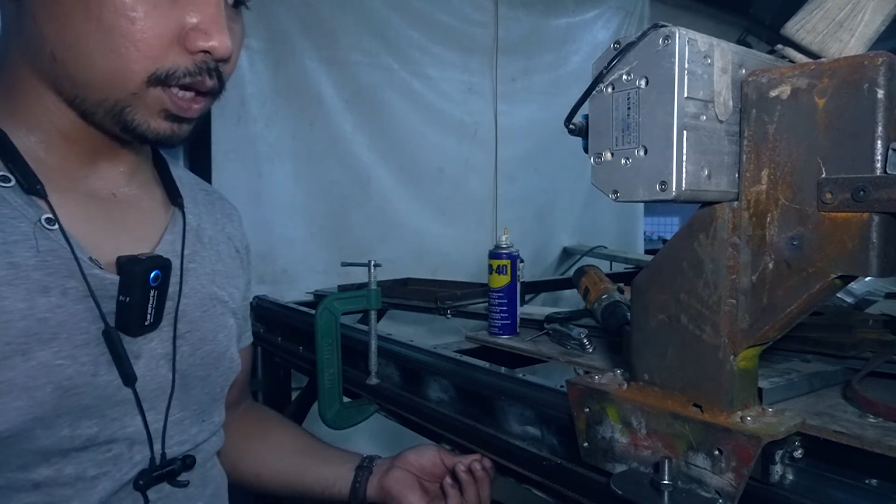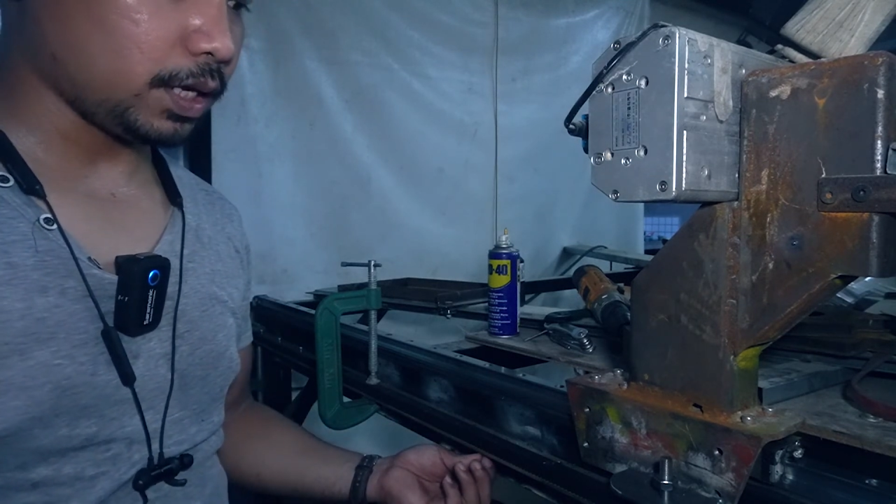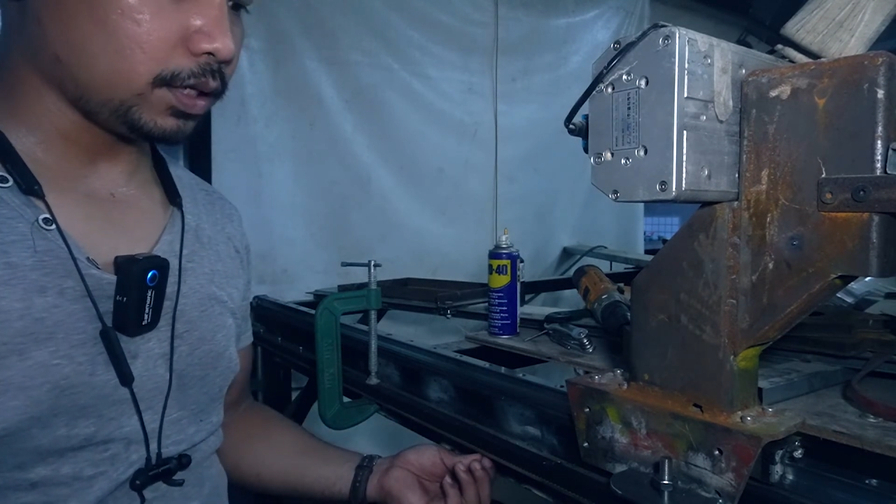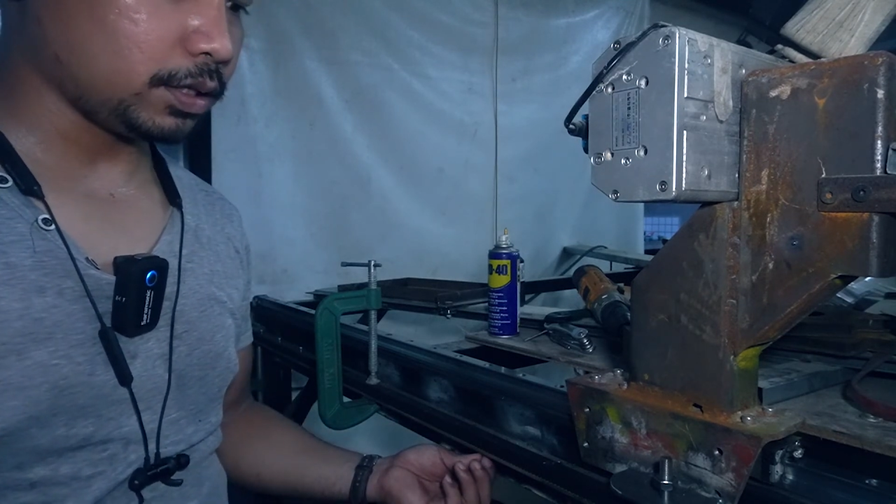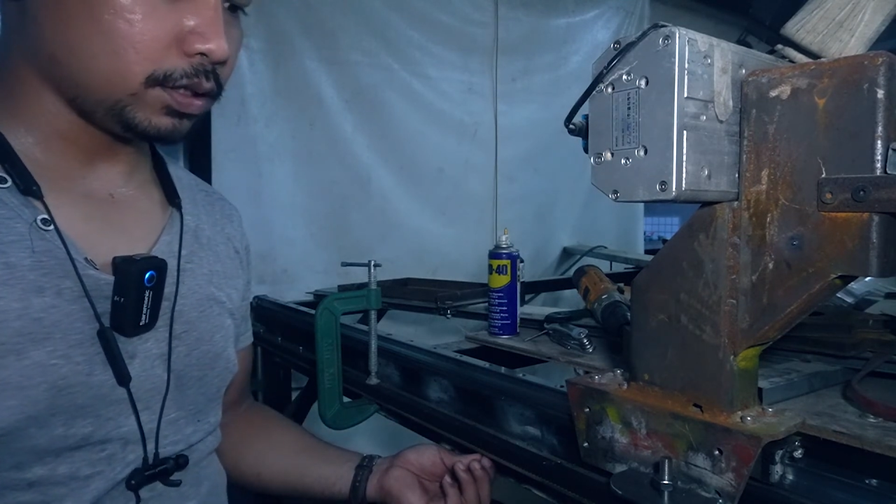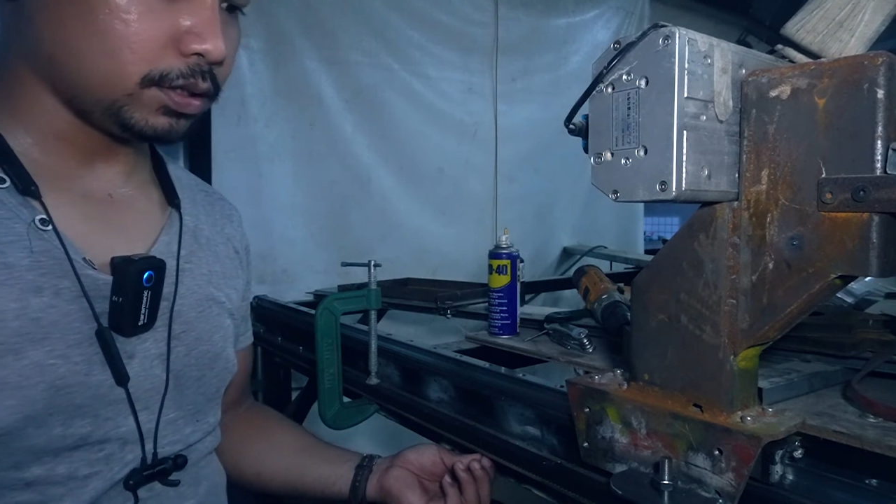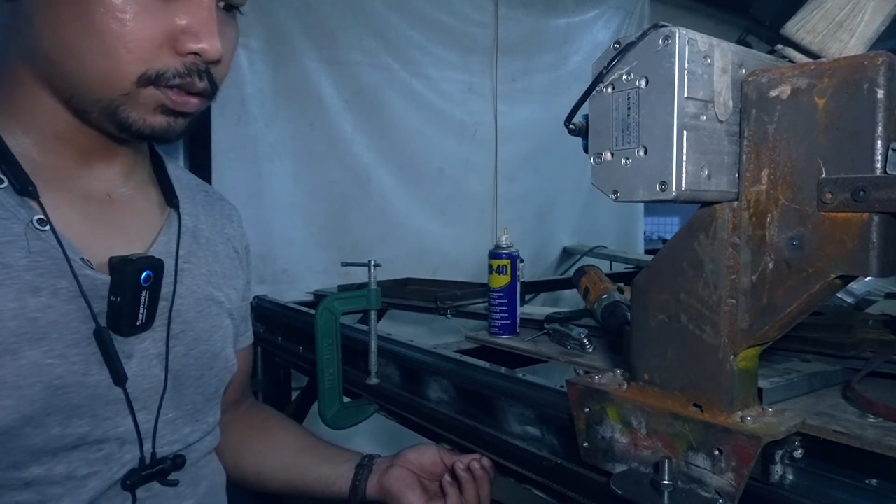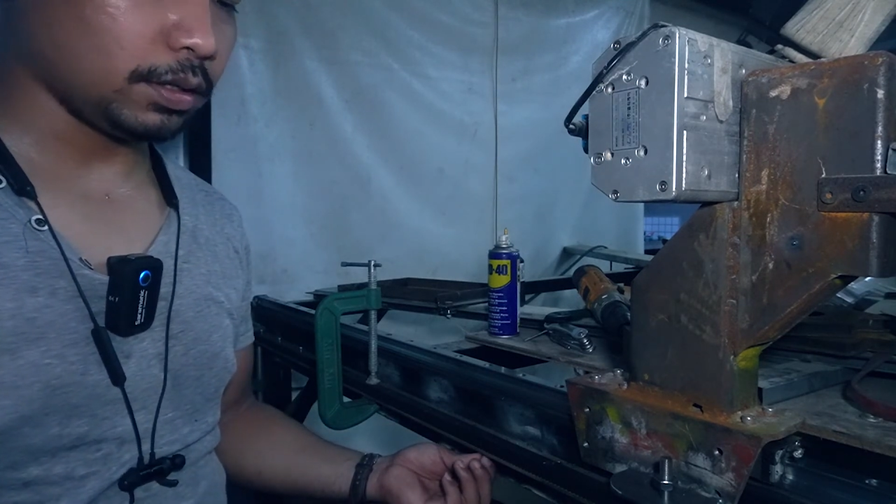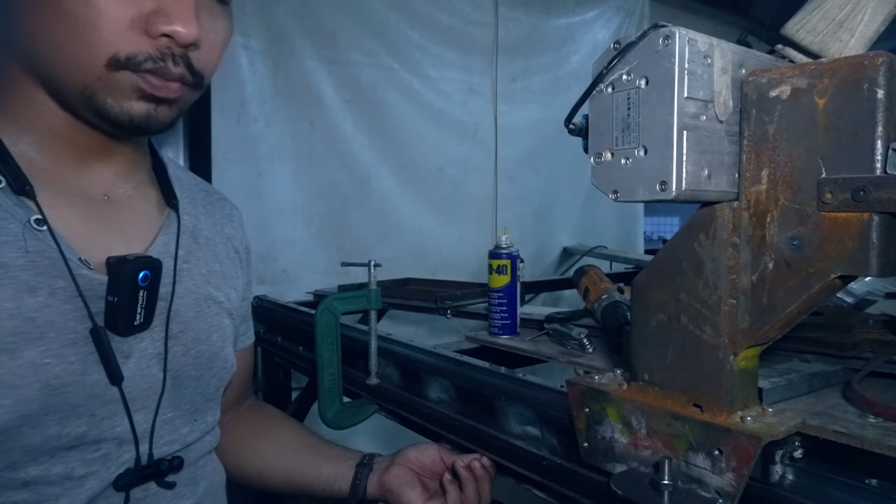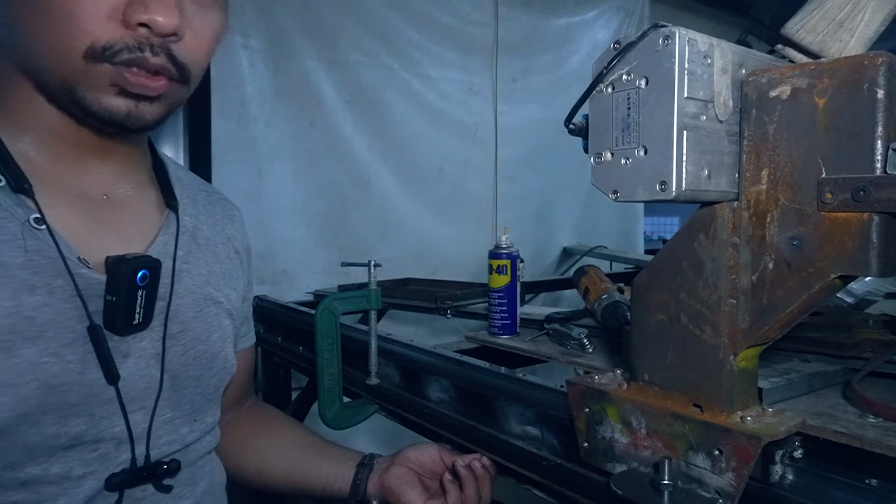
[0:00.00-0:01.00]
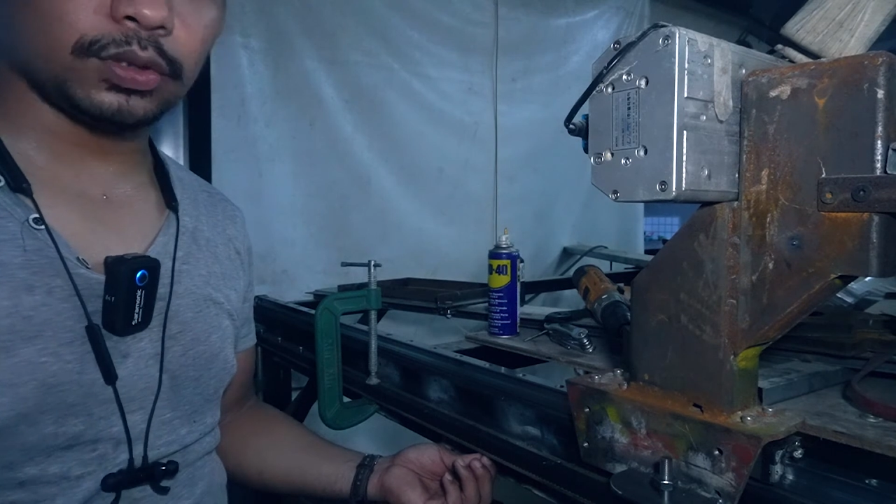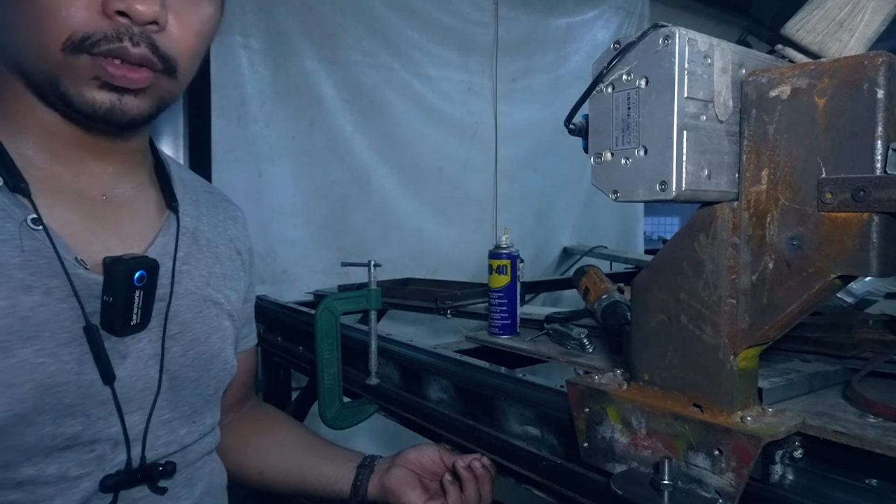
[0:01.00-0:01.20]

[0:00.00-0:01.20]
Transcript: yeah so I'm just